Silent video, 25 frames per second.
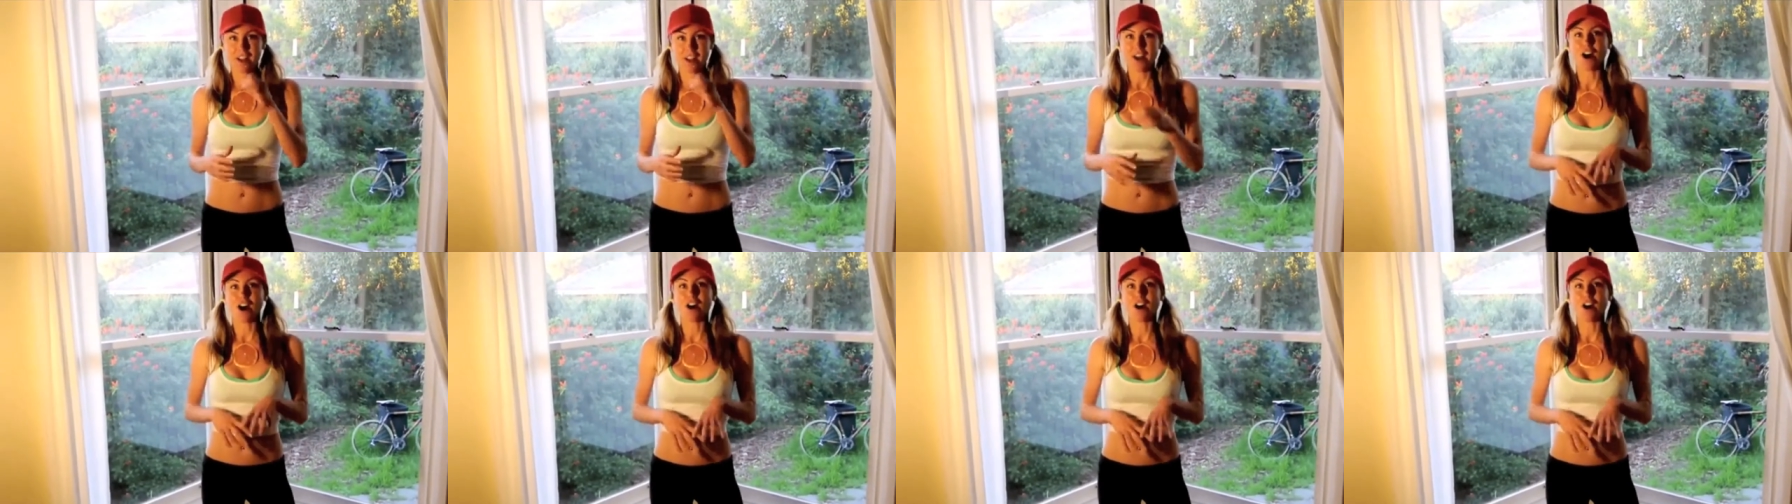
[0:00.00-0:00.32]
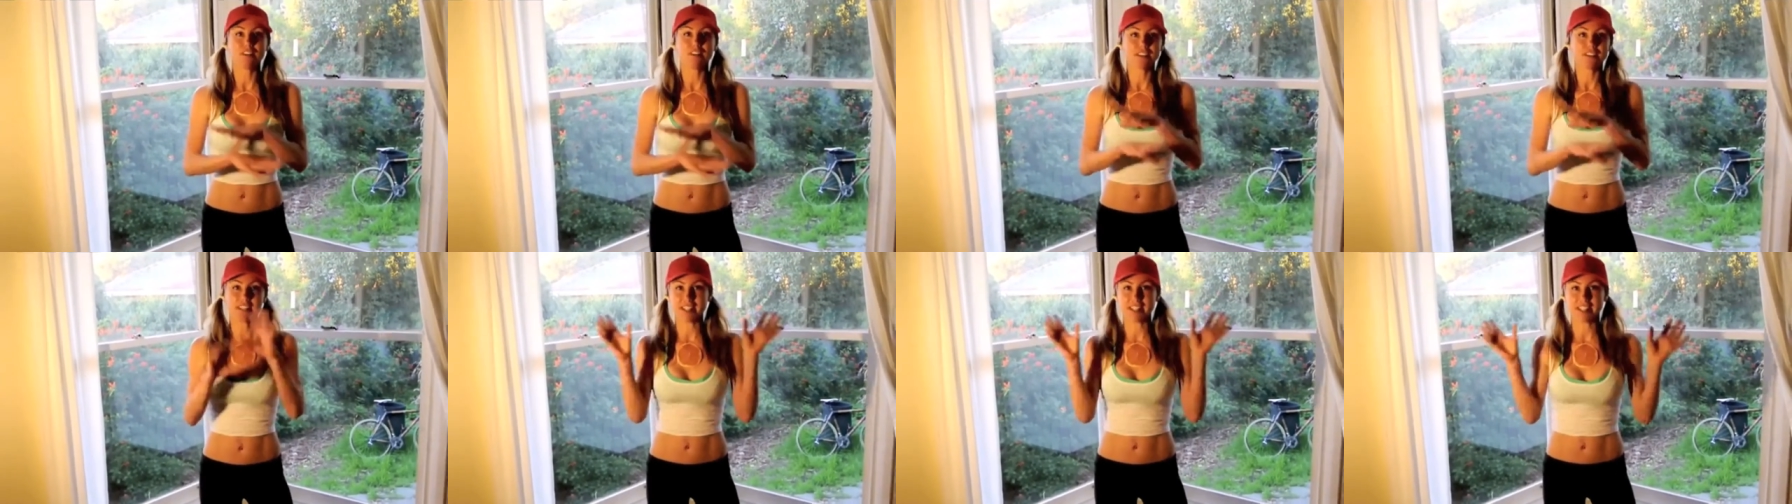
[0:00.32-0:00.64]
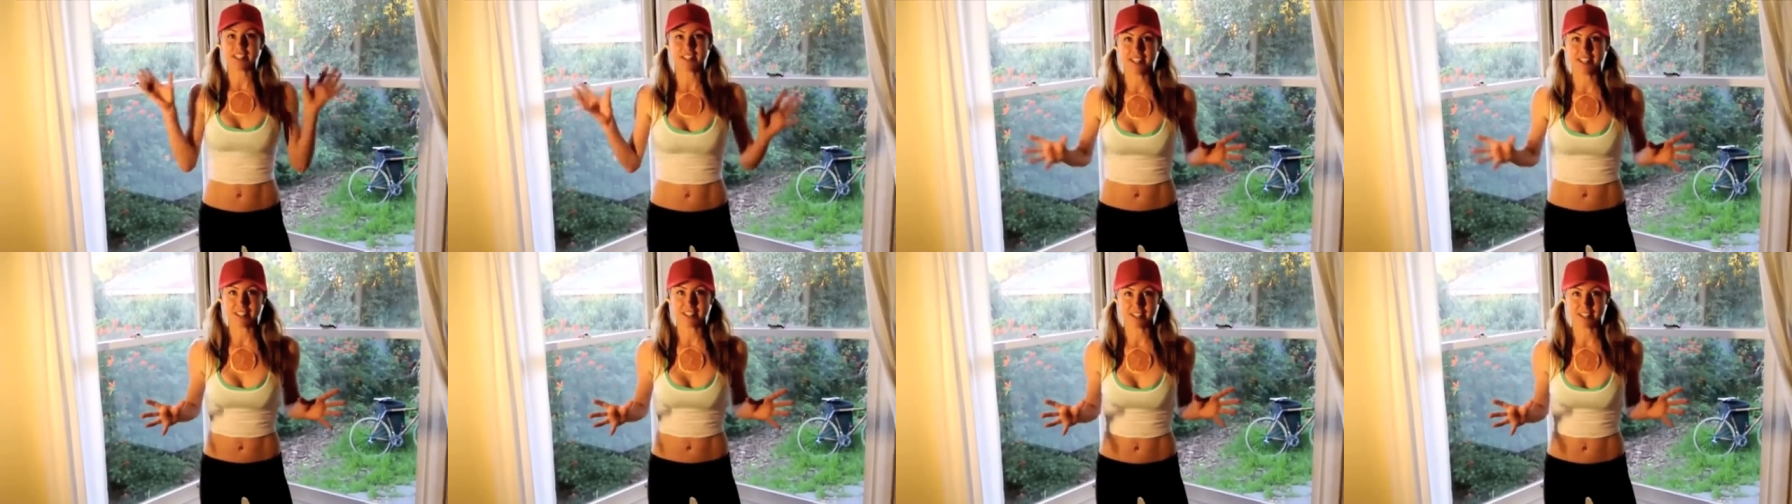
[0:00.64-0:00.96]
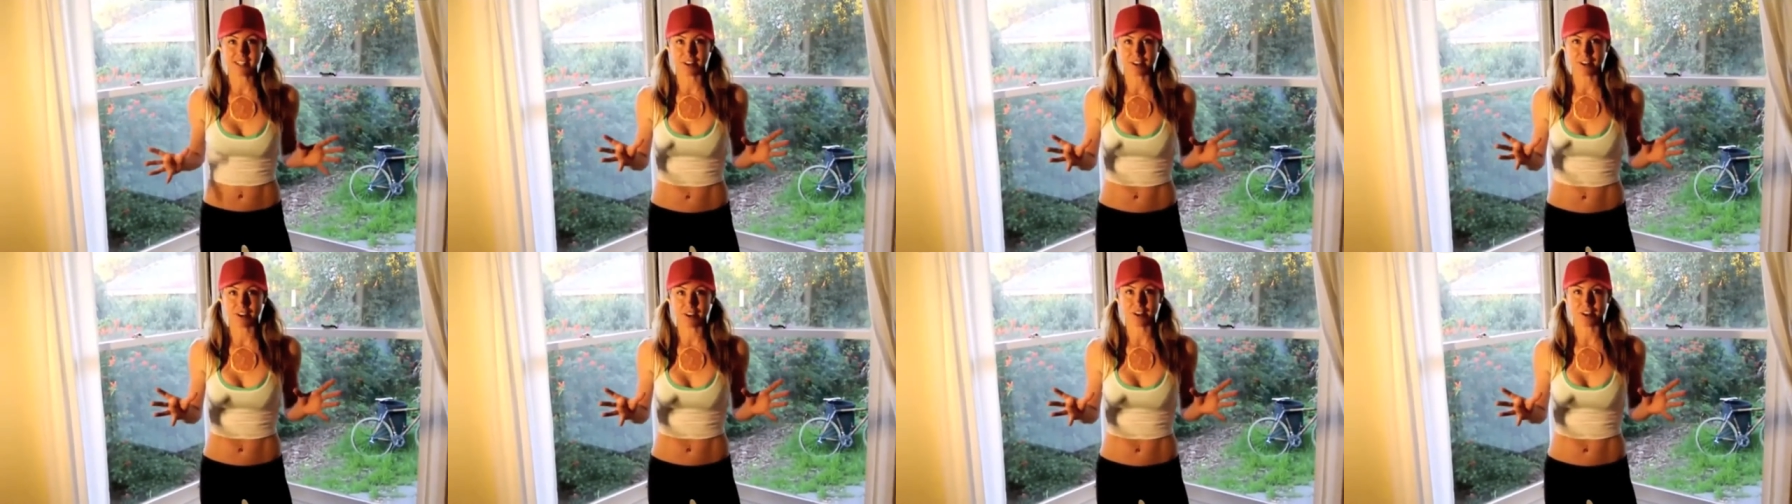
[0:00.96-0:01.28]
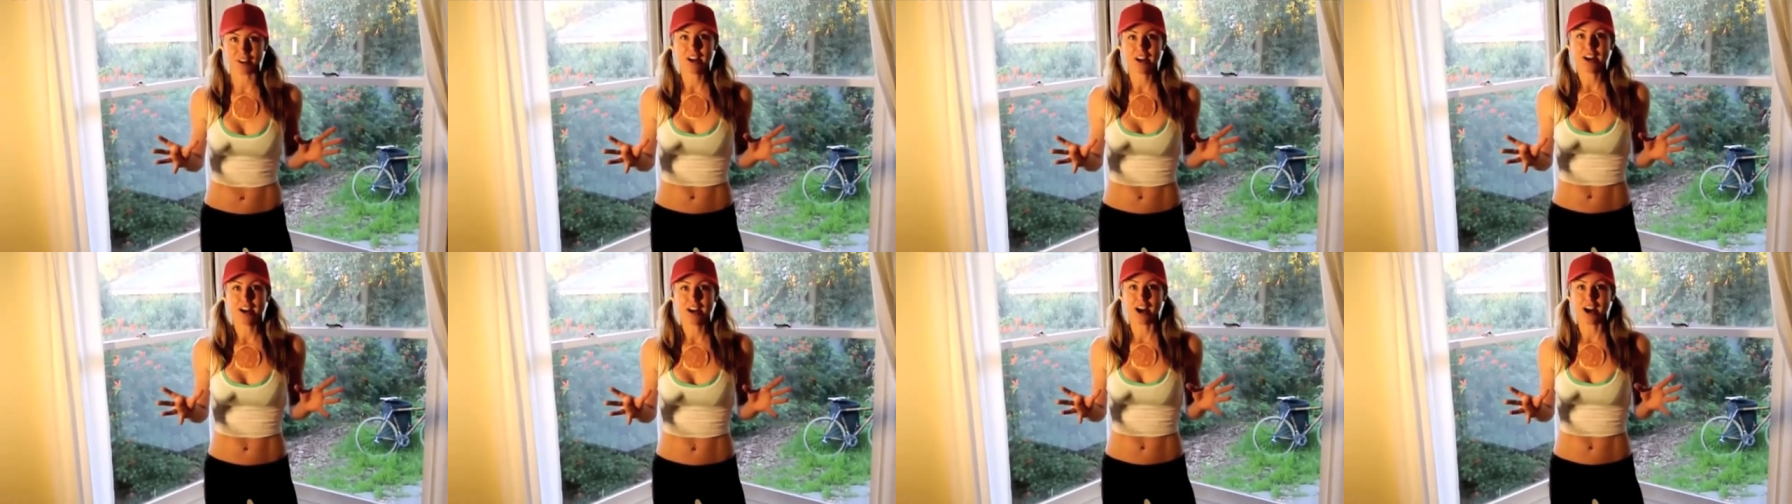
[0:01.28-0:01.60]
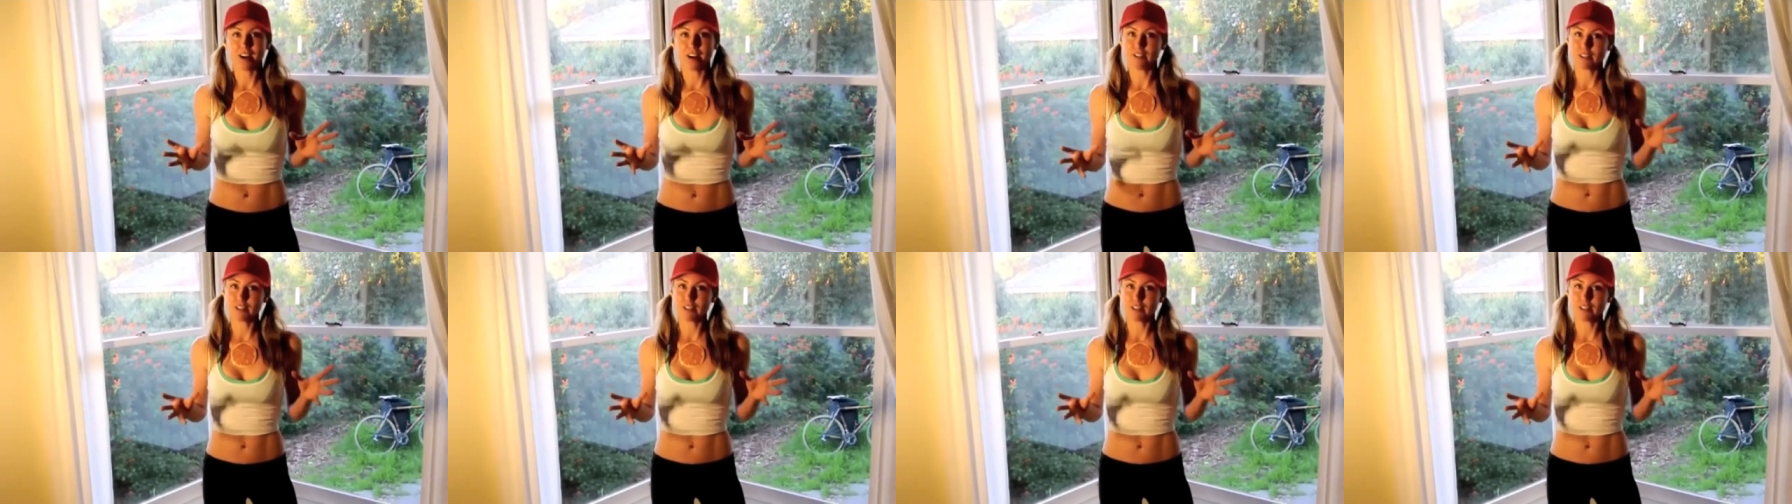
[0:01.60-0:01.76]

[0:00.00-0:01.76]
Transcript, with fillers: over six years ago. I